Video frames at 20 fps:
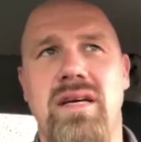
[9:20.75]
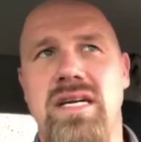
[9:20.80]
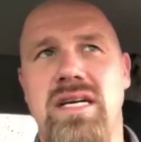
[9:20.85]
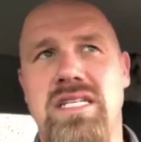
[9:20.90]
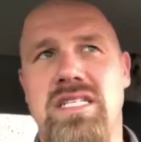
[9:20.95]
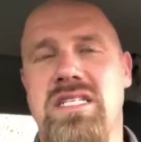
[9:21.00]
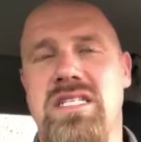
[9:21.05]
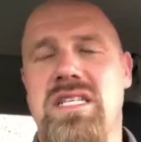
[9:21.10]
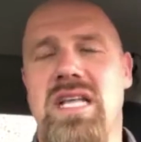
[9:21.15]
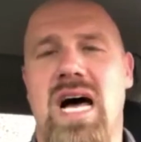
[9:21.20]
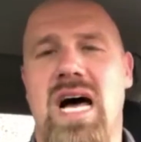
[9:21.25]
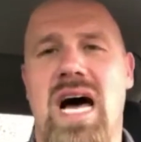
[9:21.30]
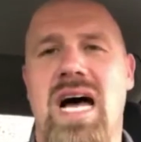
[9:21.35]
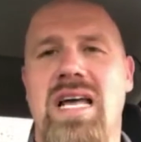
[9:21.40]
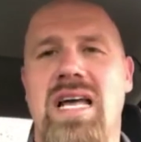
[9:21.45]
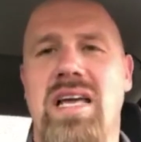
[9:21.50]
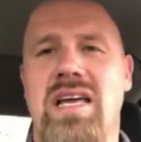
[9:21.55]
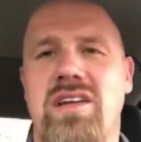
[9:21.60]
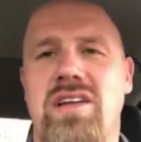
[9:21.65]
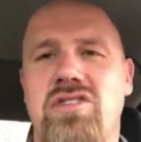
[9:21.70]
it's not
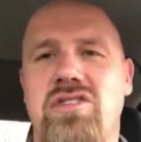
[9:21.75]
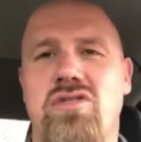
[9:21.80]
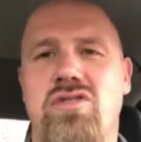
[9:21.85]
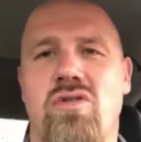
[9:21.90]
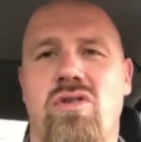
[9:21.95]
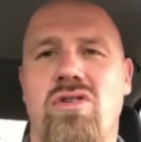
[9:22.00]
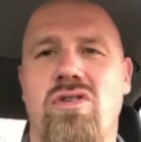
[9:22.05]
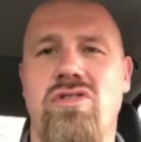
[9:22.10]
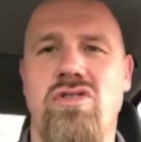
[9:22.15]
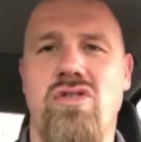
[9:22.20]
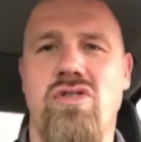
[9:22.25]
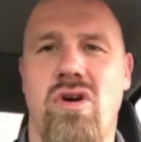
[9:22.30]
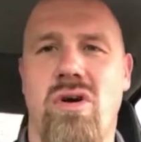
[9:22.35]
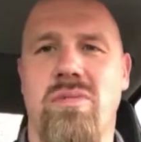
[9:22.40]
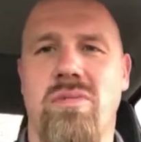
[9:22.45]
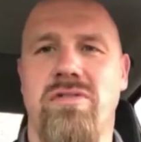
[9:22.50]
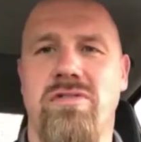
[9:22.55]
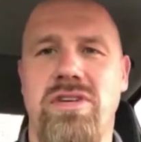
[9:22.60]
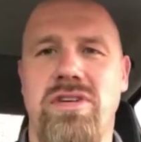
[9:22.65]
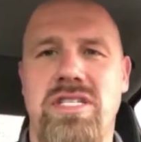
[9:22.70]
in your
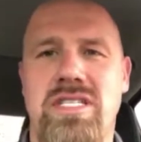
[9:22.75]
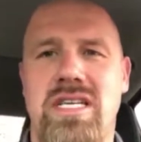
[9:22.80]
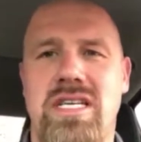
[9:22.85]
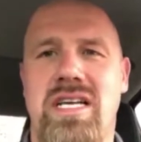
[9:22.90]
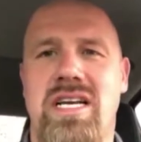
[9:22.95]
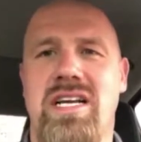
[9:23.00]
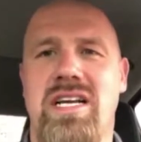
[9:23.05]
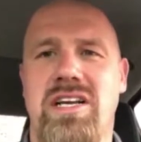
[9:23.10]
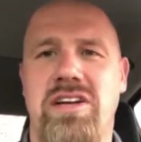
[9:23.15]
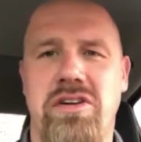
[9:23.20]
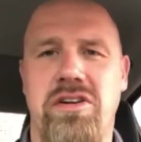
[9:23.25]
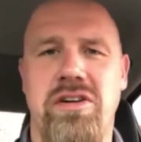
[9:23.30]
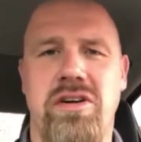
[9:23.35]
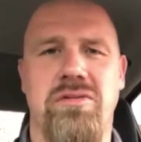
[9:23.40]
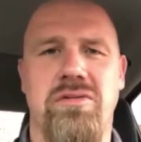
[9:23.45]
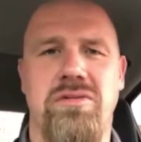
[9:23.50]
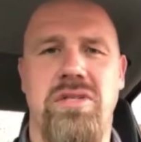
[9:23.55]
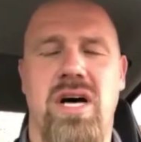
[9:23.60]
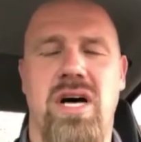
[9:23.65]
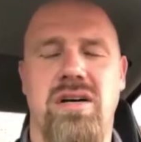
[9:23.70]
normal vicinity to
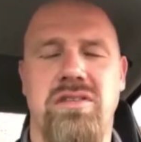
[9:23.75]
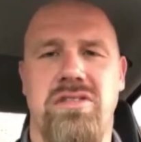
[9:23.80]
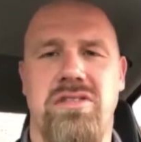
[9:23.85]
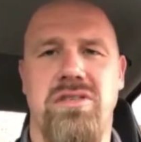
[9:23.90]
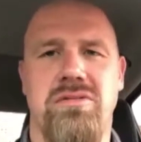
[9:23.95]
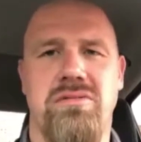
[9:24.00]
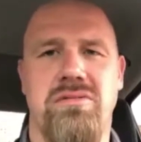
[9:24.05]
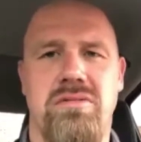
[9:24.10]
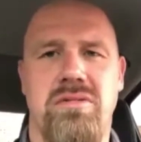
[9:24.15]
go talk to,